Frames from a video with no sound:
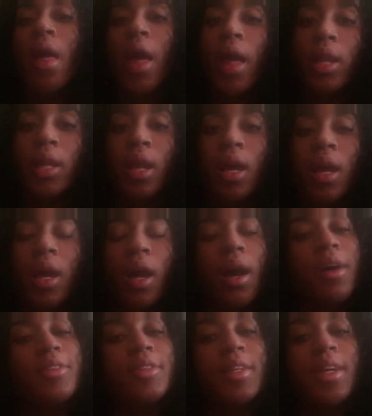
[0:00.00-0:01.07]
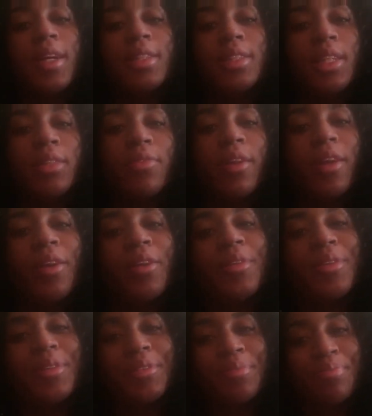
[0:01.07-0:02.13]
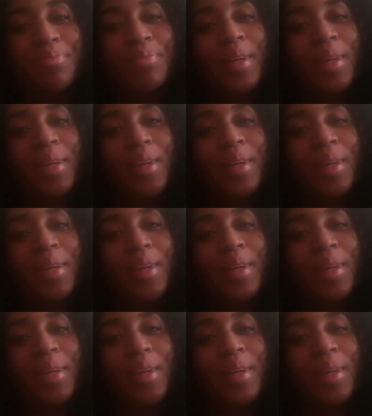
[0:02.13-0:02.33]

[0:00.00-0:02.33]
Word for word: and yeah, I'll see you guys next video. Bye